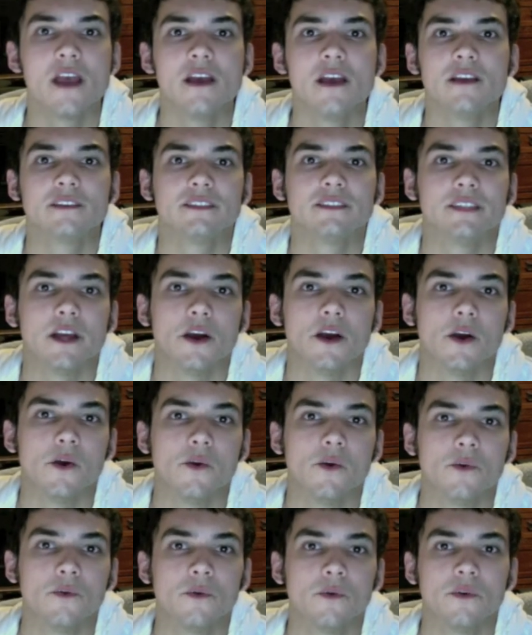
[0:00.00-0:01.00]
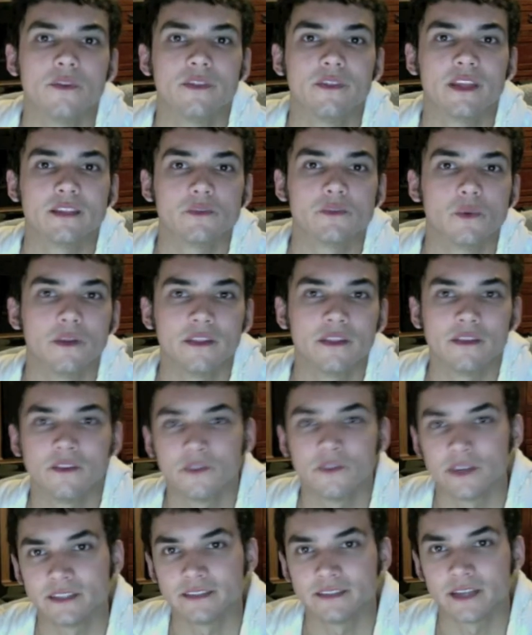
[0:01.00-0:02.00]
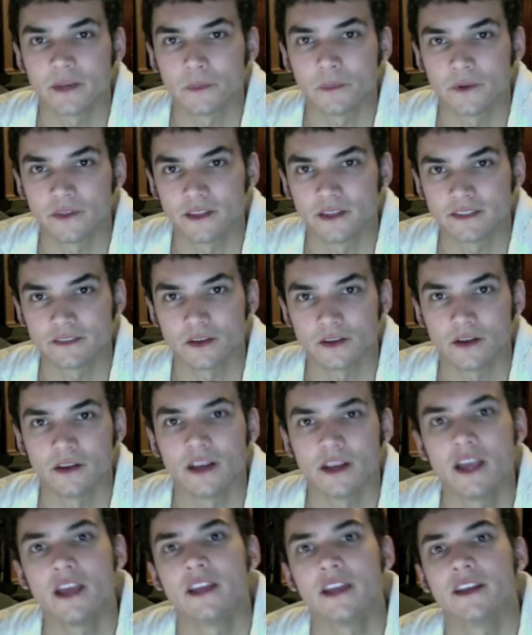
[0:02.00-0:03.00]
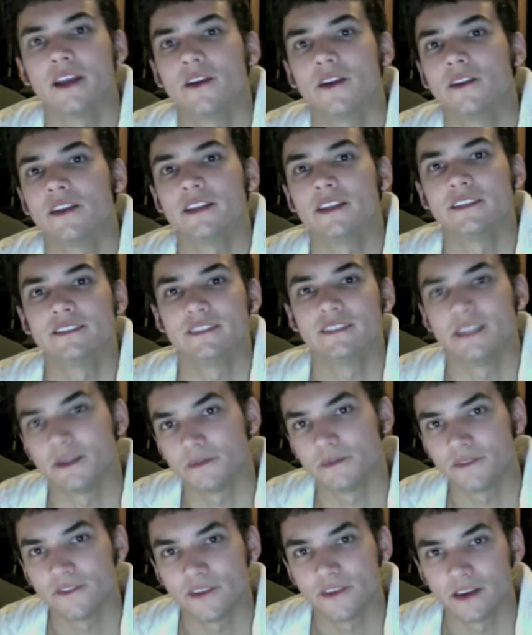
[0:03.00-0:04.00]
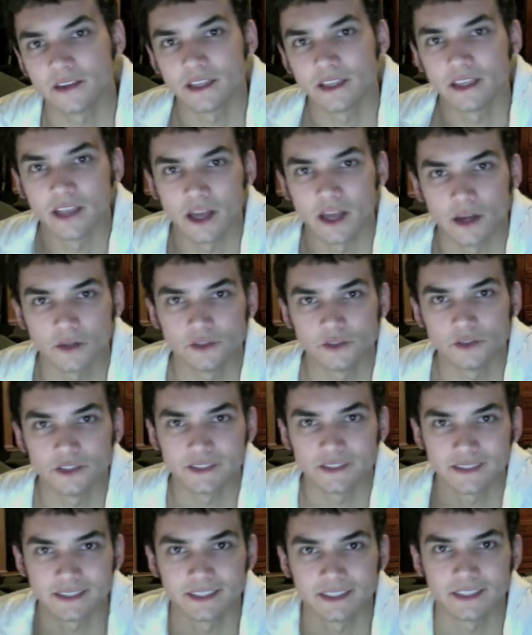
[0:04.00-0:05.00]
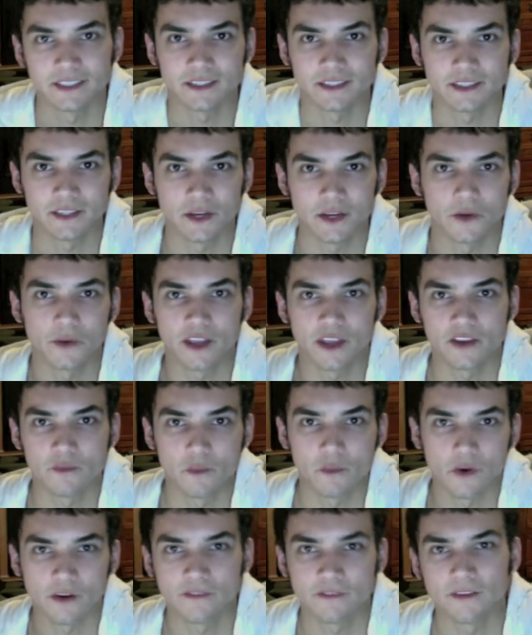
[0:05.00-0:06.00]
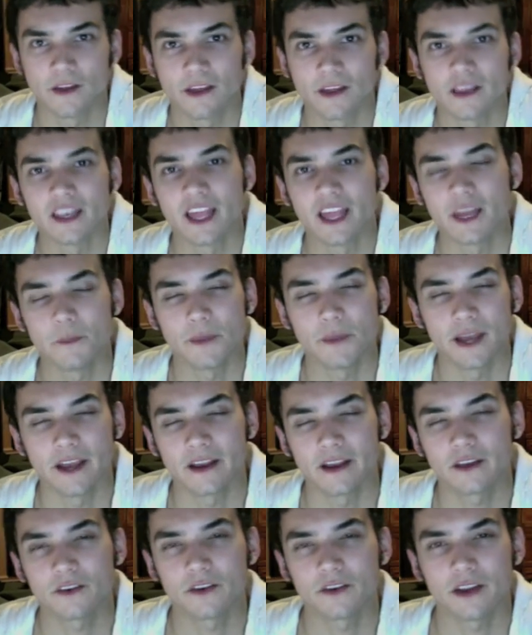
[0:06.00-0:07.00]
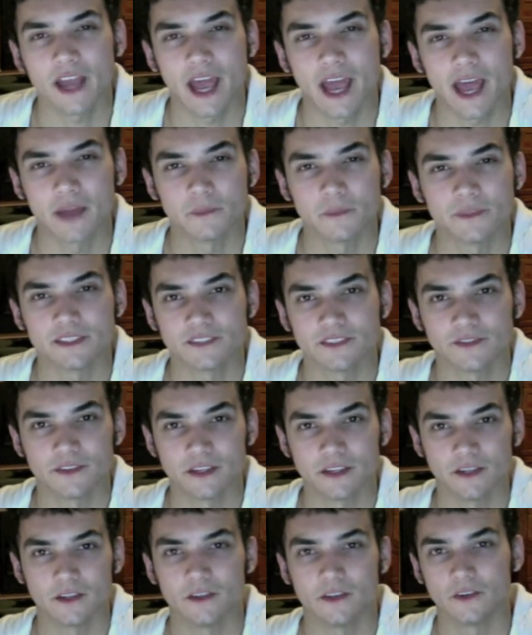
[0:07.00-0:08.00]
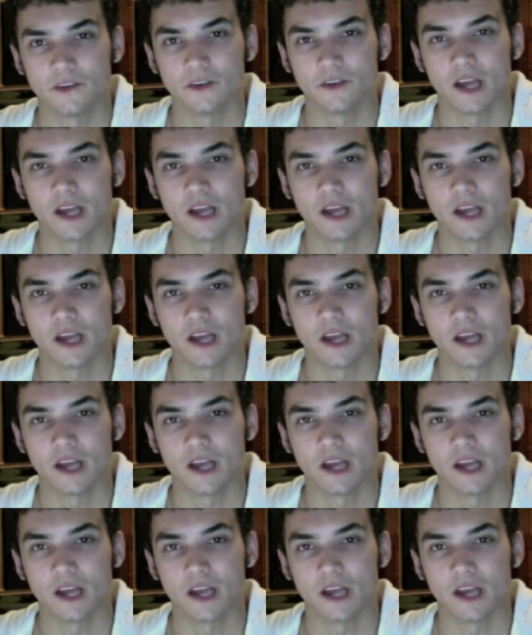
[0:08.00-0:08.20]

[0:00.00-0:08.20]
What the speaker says: So that's one reason I put this on. Now it is zip fairly low just to, give more of a laid back atmosphere.